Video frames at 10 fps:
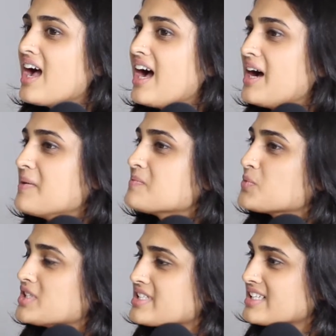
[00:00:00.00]

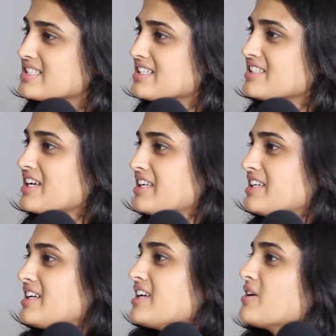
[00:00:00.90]
Tactile
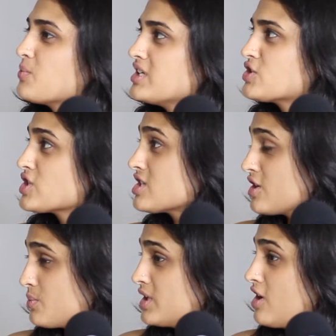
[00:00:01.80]

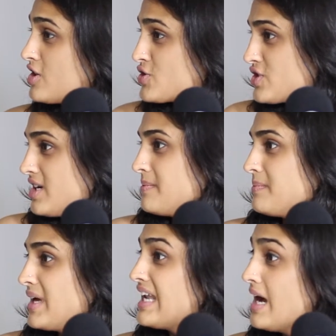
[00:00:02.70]
we launched
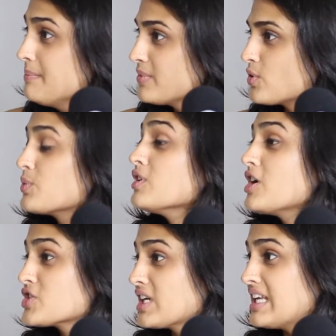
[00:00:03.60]
an app, or we're
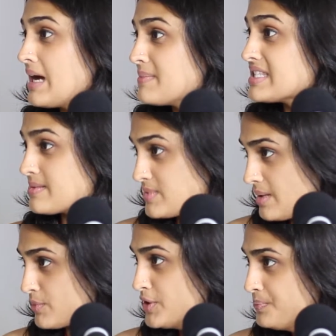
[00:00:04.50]
launching an app in
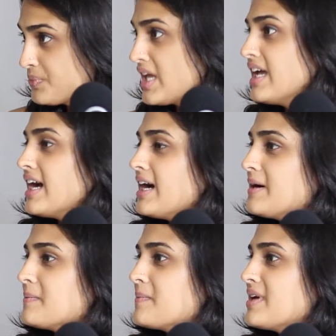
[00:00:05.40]
September,
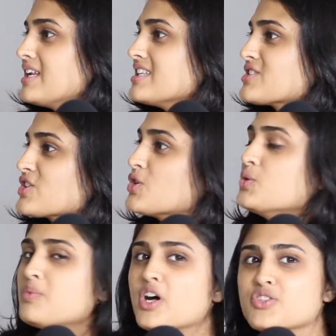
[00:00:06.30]
and it's
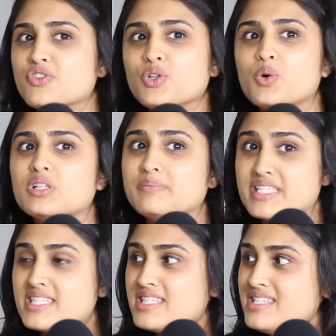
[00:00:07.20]
coupons for local
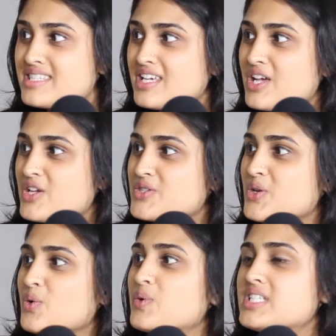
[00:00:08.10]
businesses.
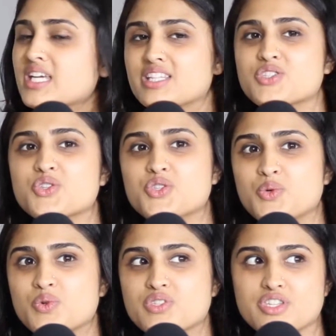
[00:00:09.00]
So we take this to
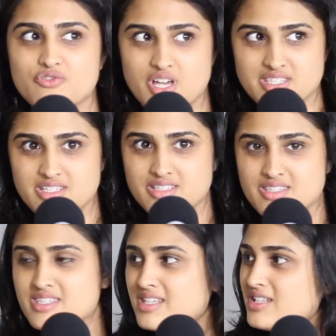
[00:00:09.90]
students and
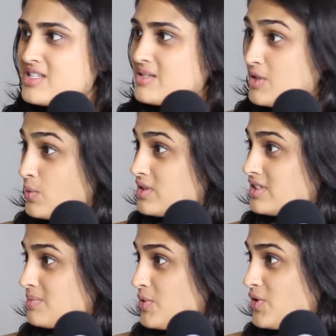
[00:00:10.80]
residents in local
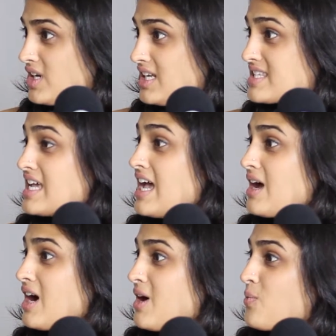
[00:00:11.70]
communities
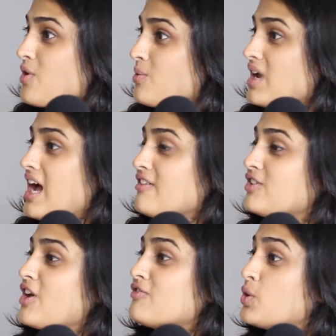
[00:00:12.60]
where we have a
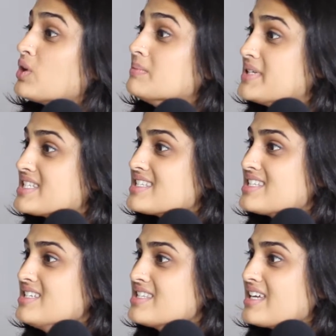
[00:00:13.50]
lot of local businesses,